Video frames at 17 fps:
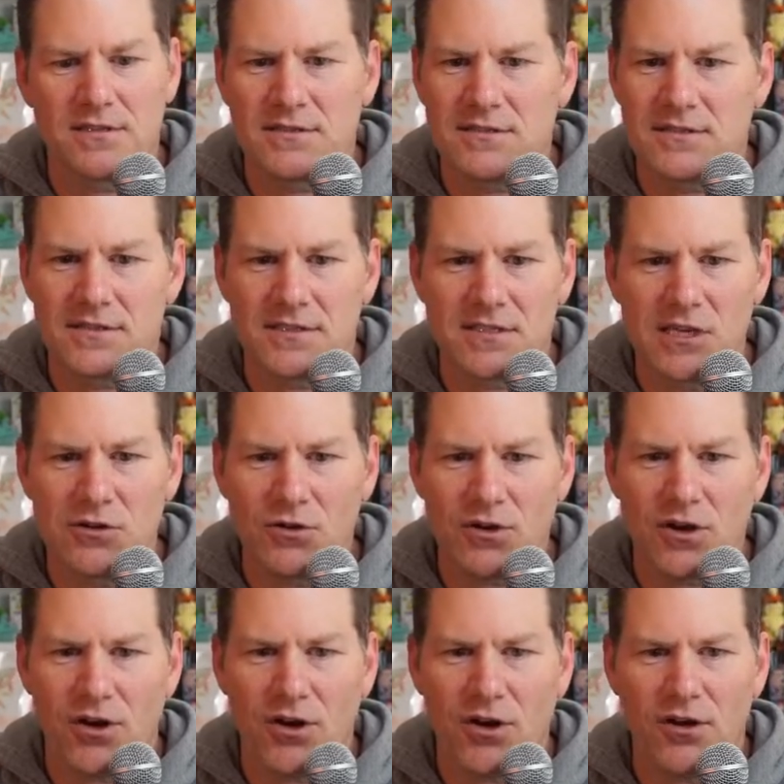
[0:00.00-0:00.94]
secret
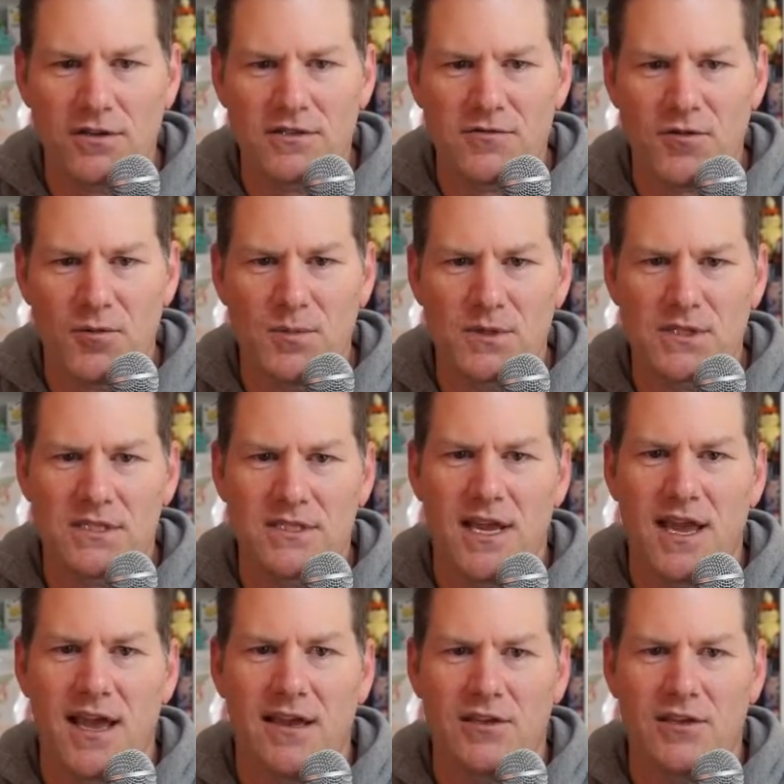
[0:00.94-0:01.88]
cards from a
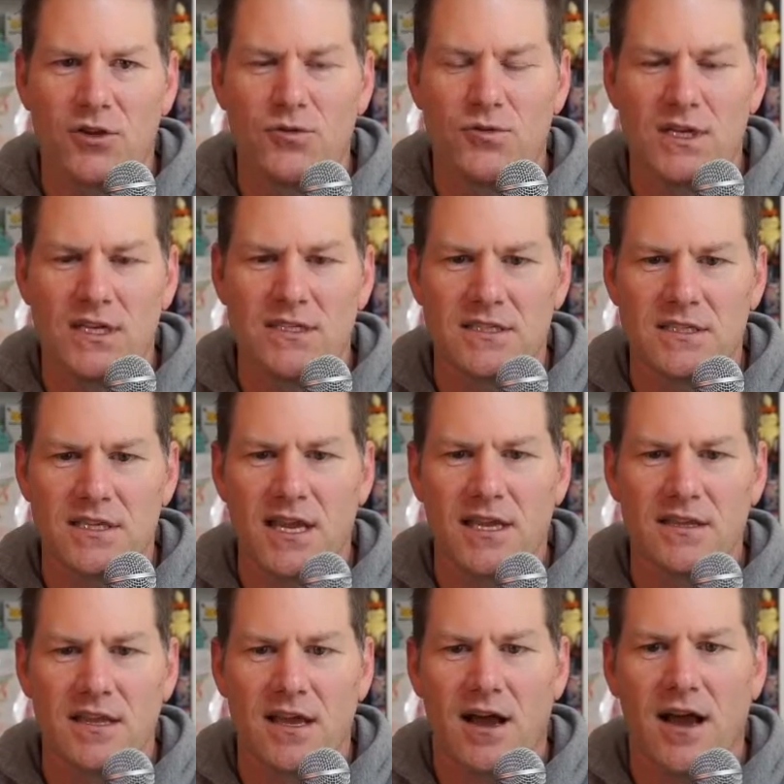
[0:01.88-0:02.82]
set, you need to
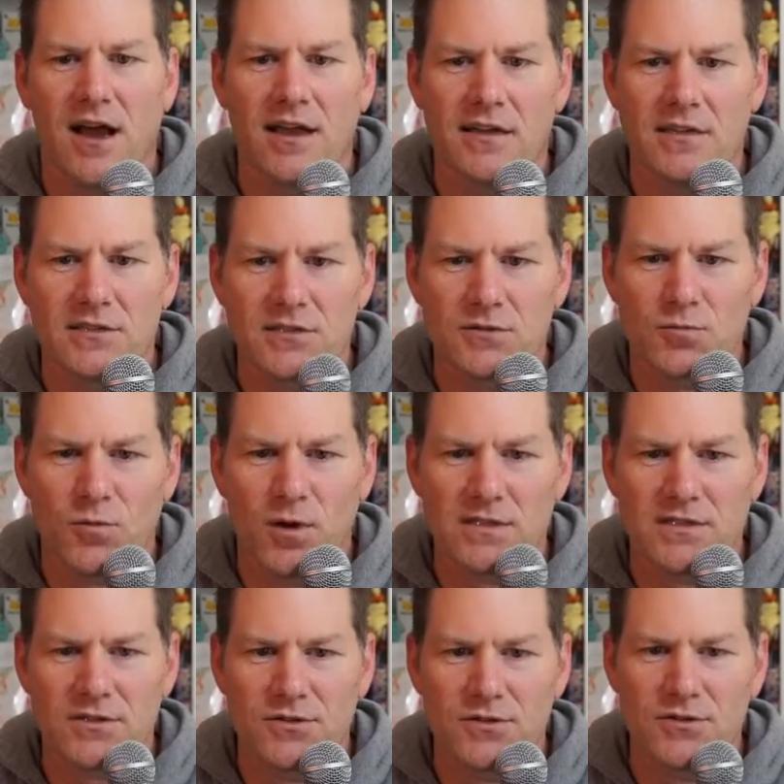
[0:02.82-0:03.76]
take the highest
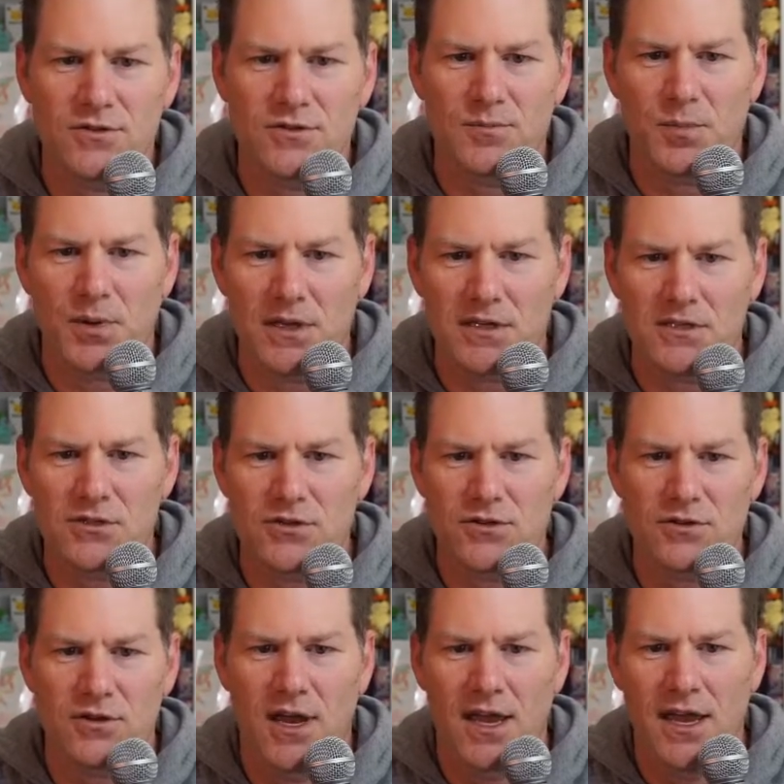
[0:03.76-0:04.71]
resolution
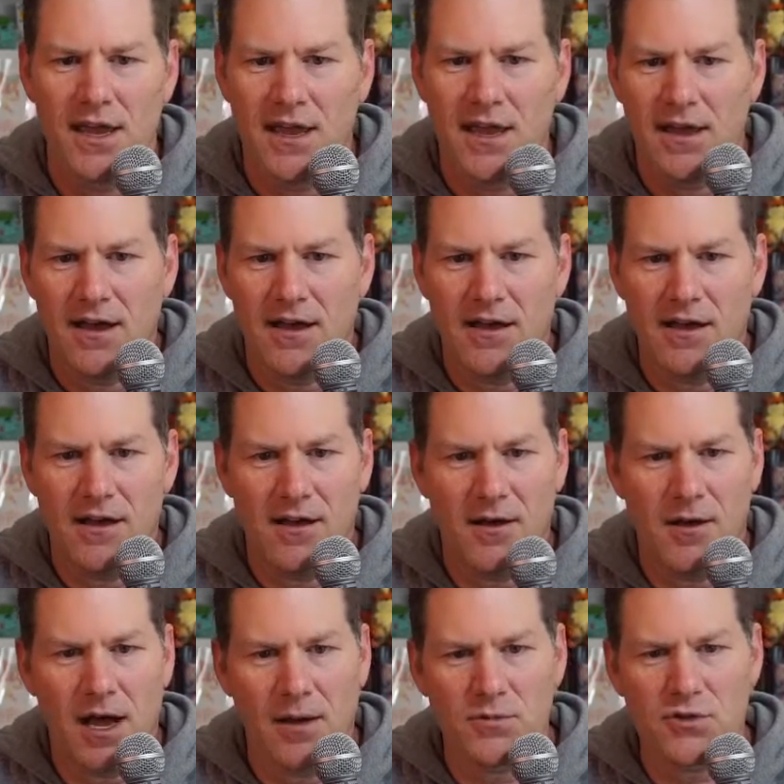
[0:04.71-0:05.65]
picture.
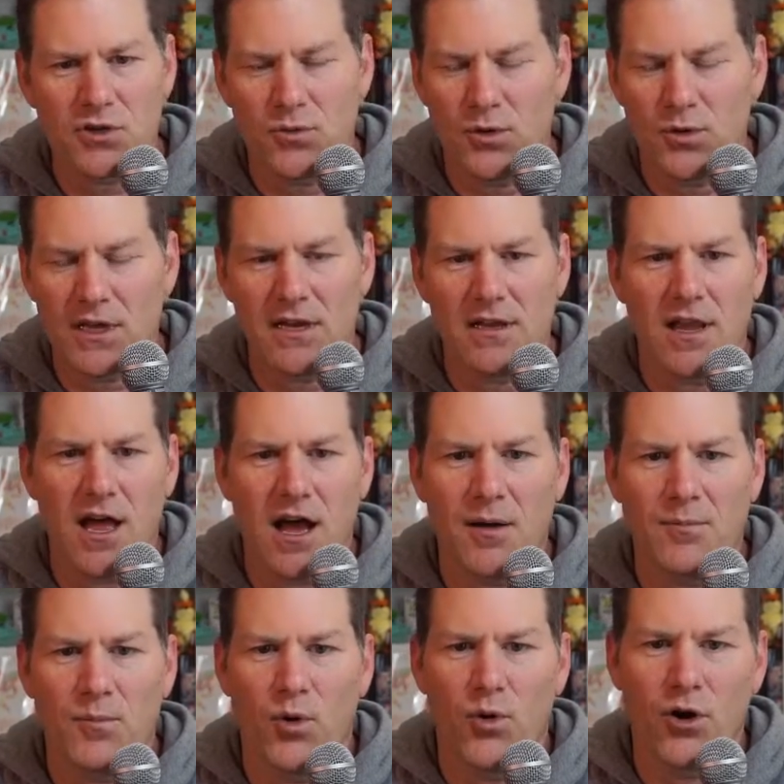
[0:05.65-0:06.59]
I'm sure we'll get a
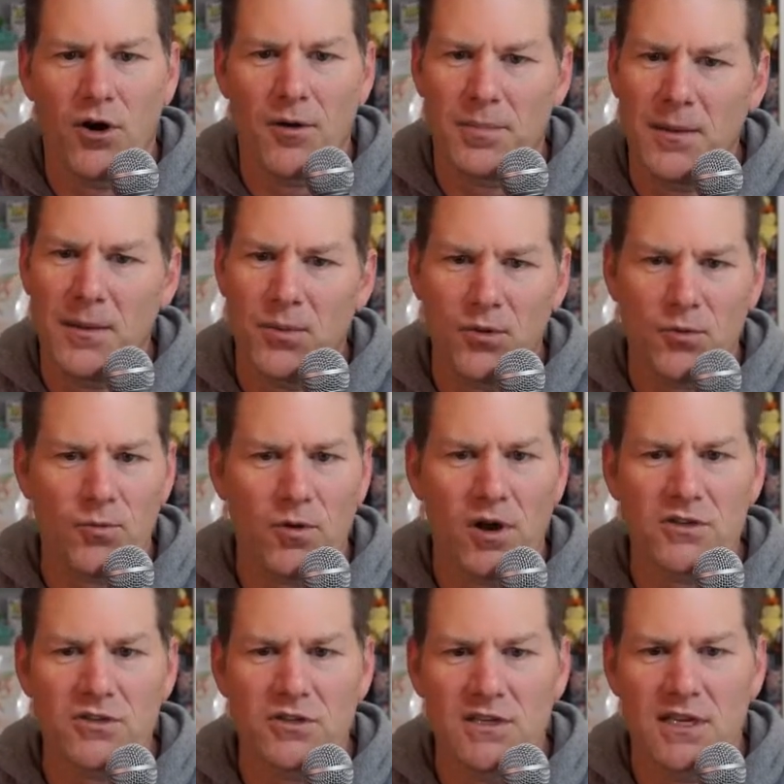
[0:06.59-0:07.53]
lot more. People are
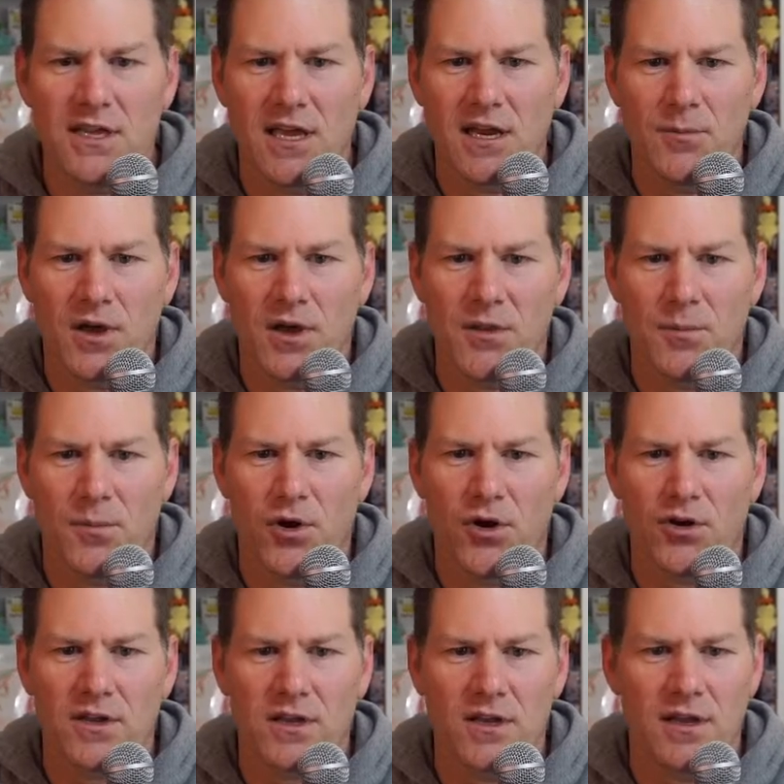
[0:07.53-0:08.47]
rushing to get them on the
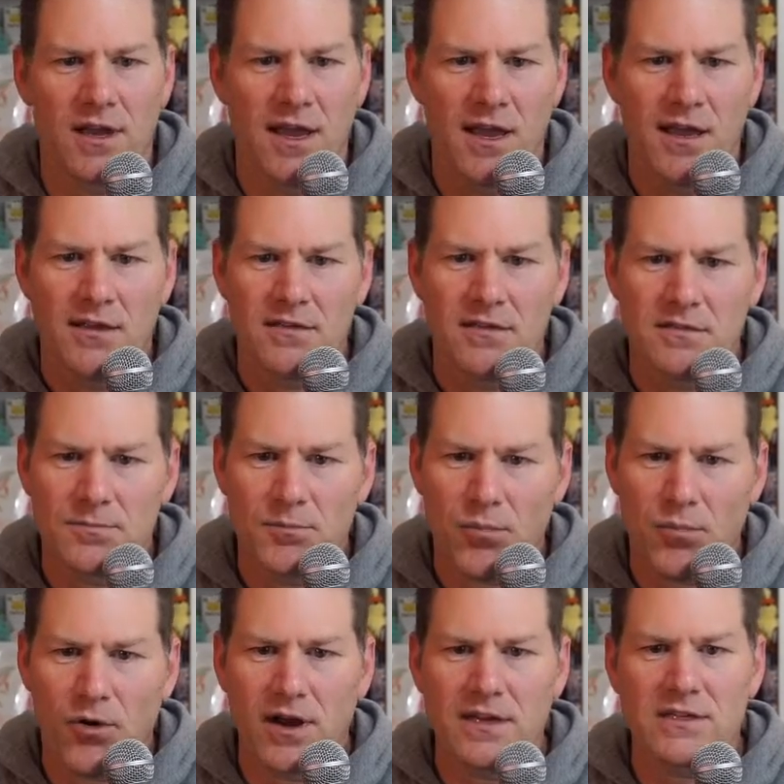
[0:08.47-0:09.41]
market.
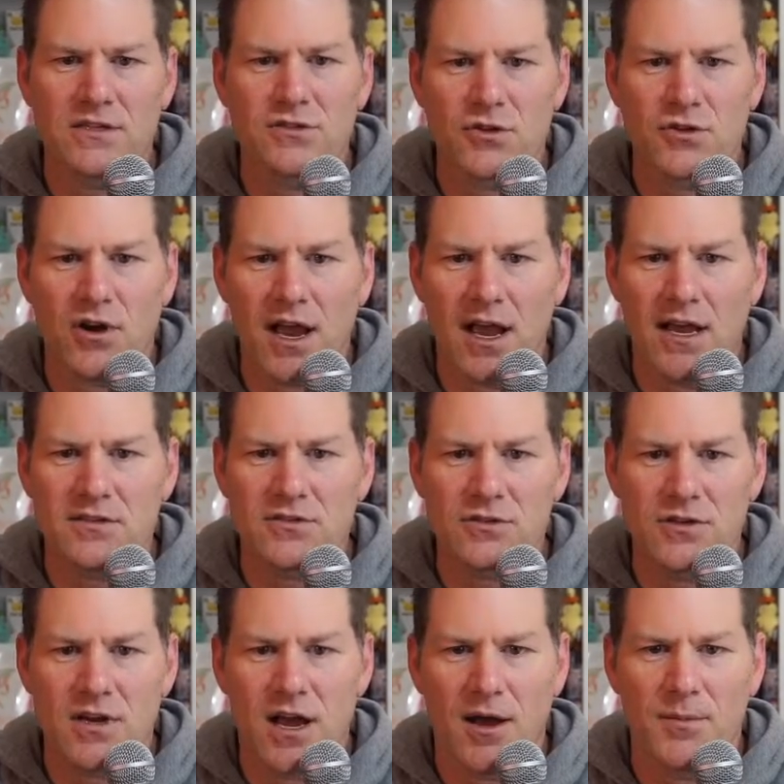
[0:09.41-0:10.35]
Prices are
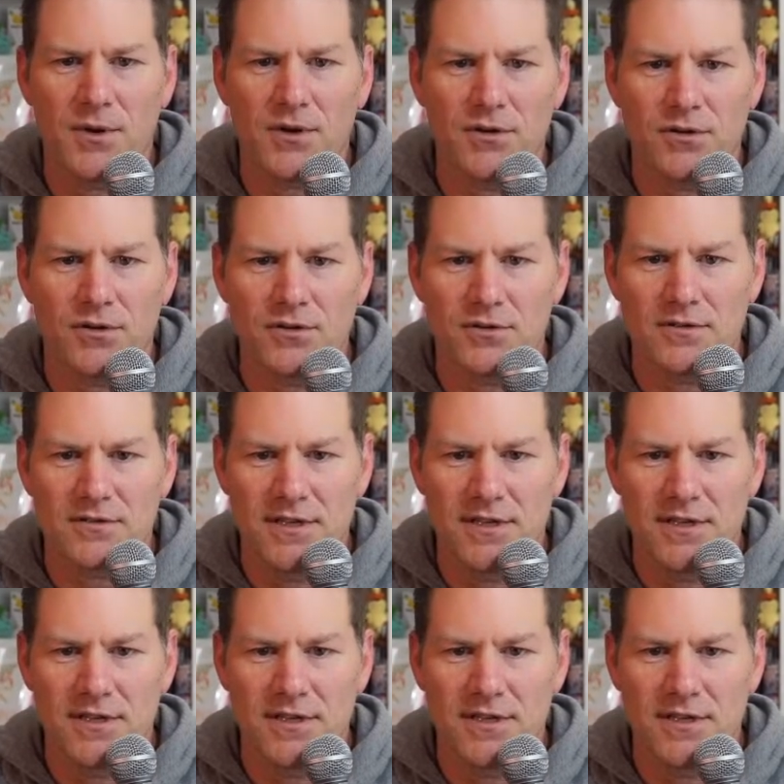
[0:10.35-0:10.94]
astronomical.